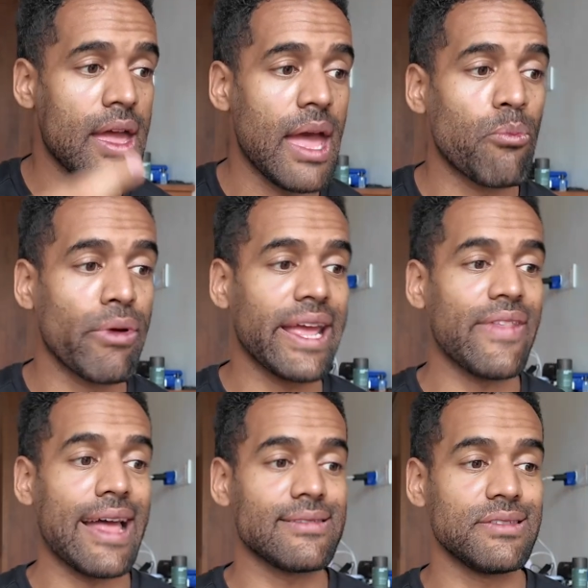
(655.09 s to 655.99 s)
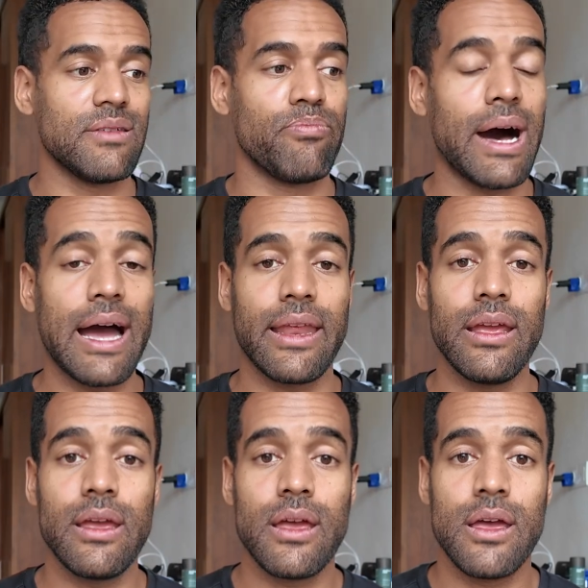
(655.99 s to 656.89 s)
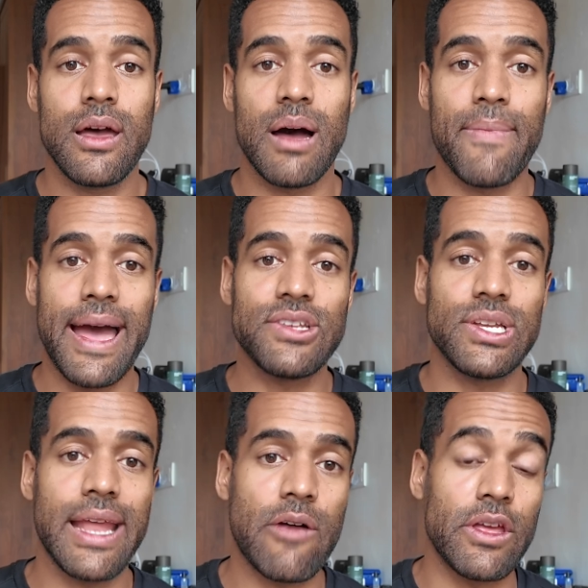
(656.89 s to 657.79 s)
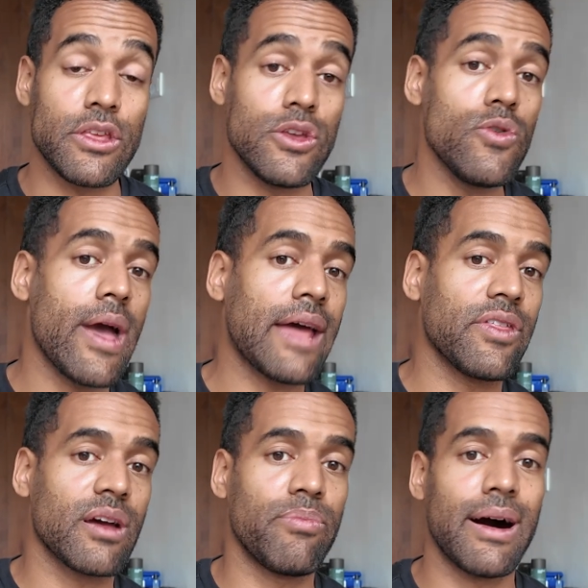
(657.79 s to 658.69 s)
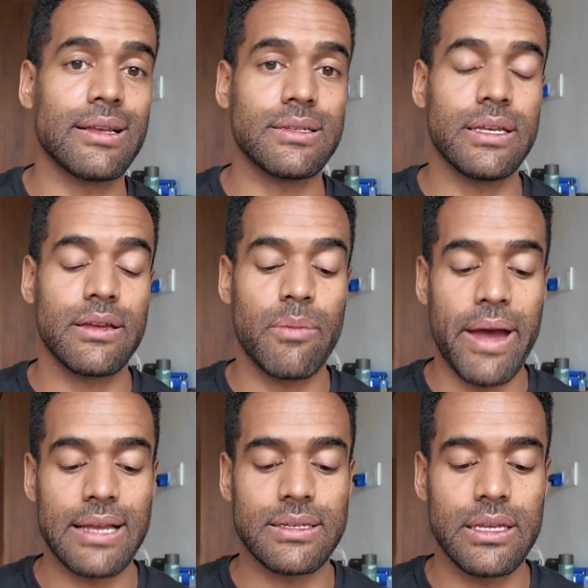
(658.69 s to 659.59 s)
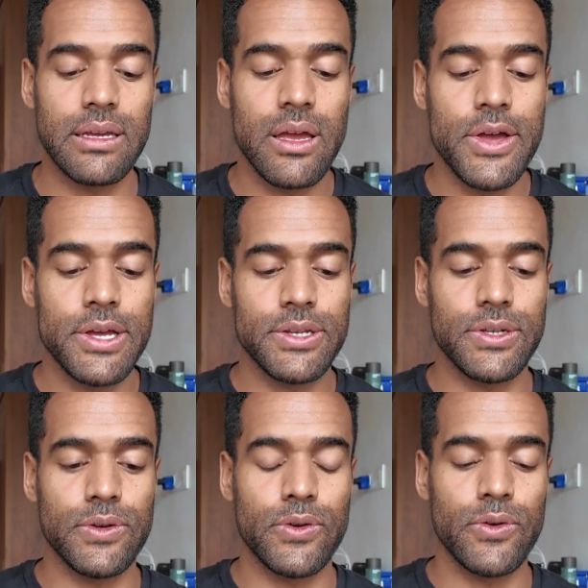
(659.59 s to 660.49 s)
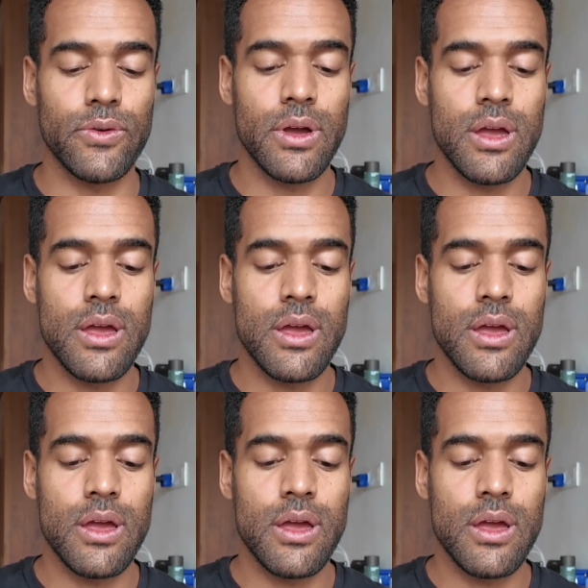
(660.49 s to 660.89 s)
And bringing that to the body, imagine now that you had the capacity to